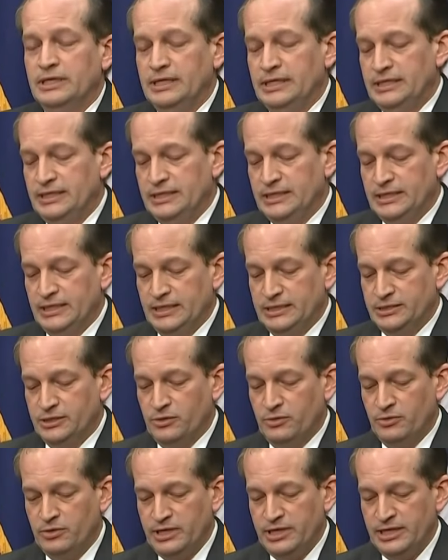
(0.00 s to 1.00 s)
Y
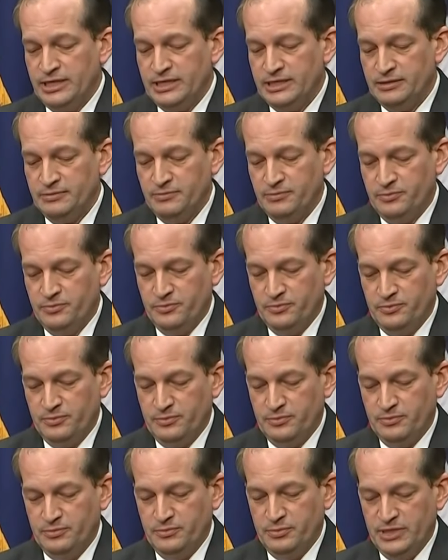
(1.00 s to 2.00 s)
yo he
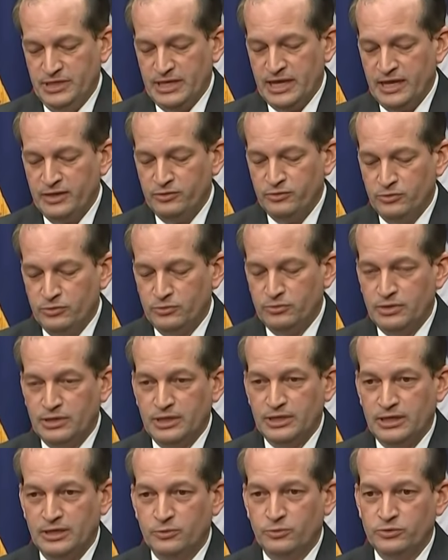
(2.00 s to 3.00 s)
mirado
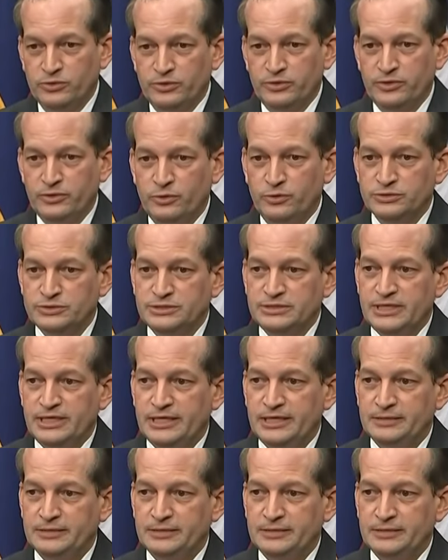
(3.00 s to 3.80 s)
algunos de los